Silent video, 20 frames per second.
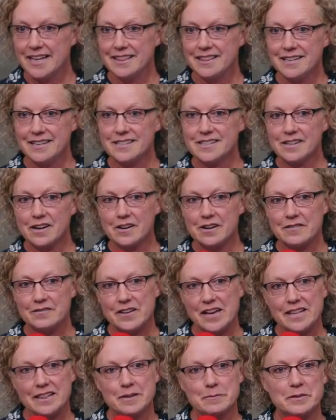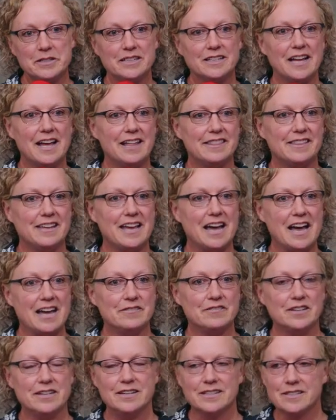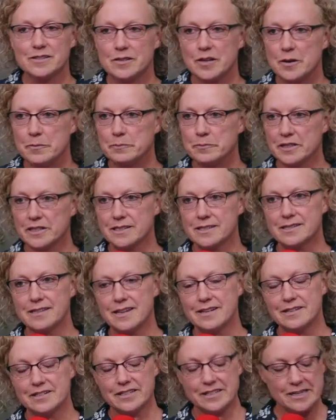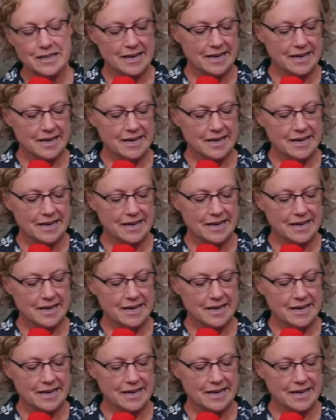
These are available at the Adventist Book Center,